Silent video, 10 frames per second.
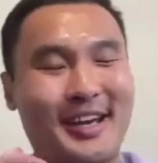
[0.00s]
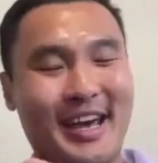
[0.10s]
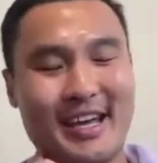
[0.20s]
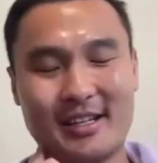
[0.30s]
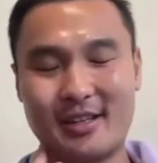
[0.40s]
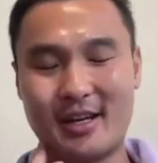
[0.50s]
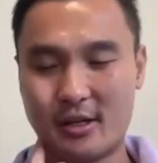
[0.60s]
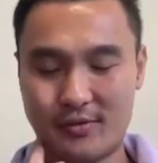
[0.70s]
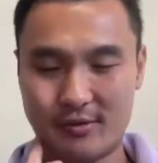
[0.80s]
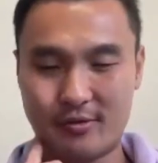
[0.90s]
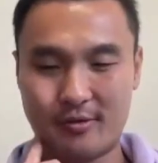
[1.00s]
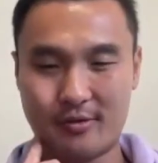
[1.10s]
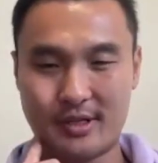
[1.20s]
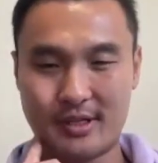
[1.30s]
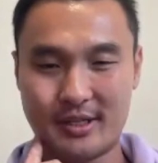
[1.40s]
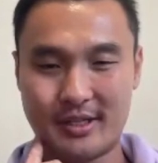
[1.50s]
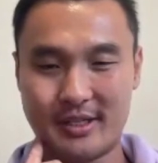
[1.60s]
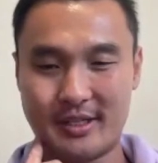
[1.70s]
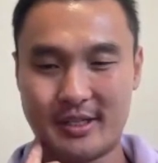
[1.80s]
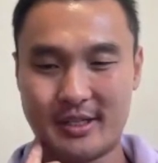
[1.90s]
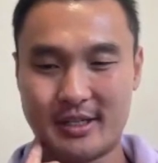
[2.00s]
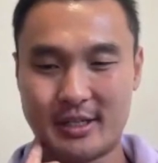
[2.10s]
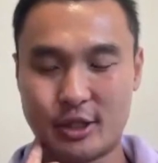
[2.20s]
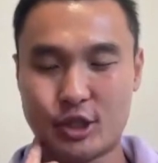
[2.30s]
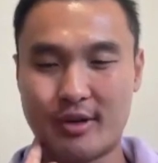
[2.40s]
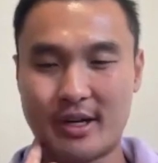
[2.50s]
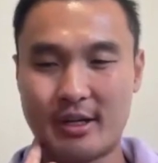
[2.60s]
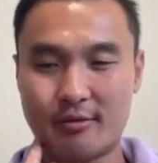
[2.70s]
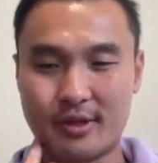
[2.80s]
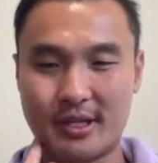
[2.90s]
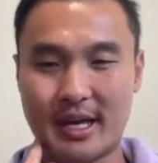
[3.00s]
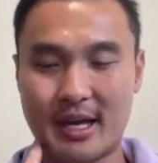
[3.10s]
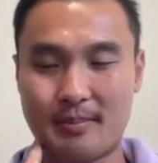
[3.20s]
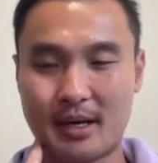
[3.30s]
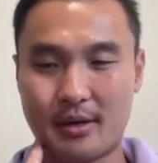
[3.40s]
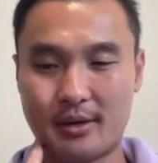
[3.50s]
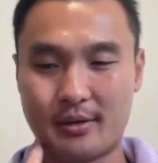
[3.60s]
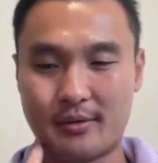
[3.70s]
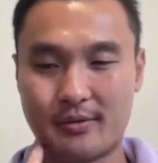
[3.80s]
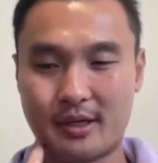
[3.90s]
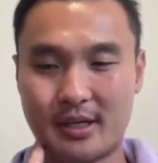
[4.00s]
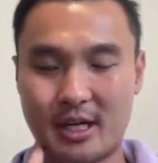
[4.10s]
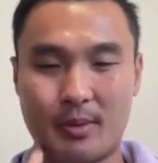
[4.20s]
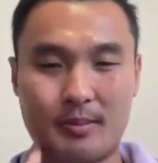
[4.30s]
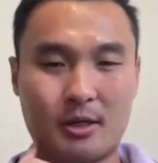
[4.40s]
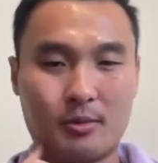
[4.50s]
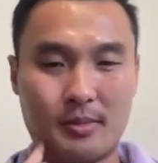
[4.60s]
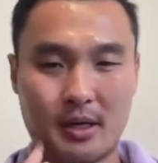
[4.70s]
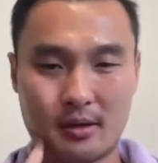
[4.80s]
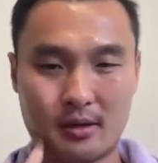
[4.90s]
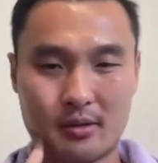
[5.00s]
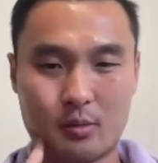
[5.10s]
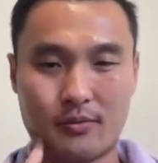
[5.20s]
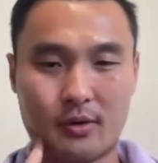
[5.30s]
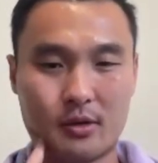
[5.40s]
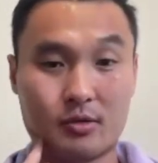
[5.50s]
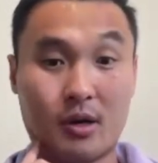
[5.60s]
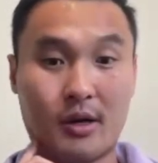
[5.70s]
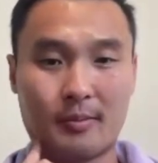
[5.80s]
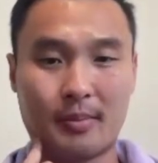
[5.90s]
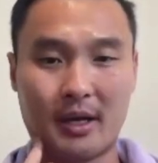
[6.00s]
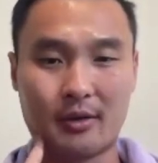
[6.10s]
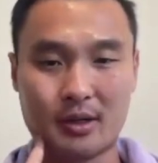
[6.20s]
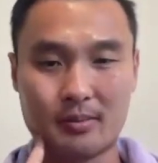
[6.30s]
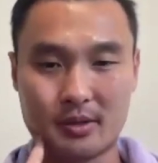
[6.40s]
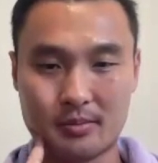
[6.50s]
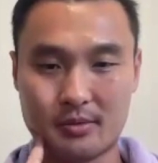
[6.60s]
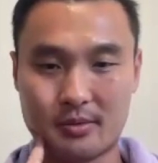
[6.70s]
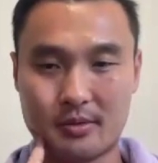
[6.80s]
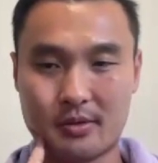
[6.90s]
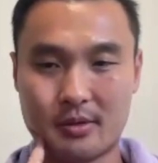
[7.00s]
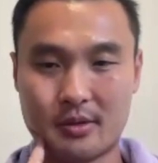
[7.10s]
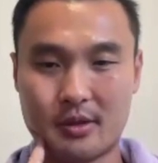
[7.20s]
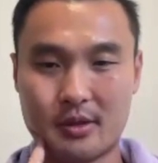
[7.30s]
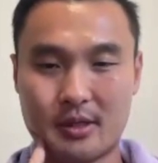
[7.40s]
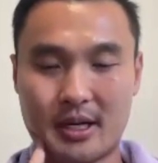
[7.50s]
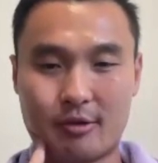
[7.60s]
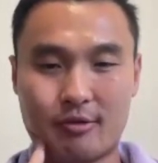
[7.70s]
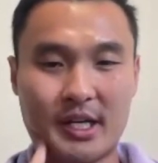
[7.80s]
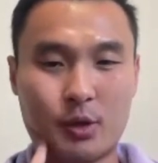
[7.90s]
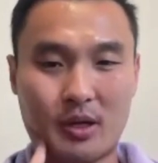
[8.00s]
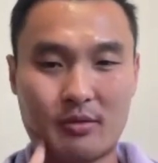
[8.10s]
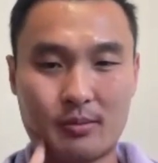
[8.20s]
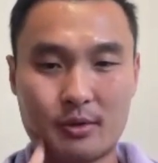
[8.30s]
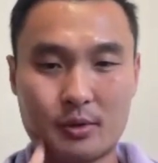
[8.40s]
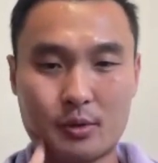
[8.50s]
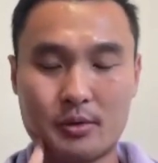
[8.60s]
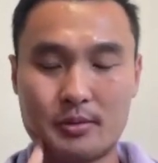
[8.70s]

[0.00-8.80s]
And a lot of it really, the training really came out of helping my own mother with her chronic pain symptoms. I graduated from school,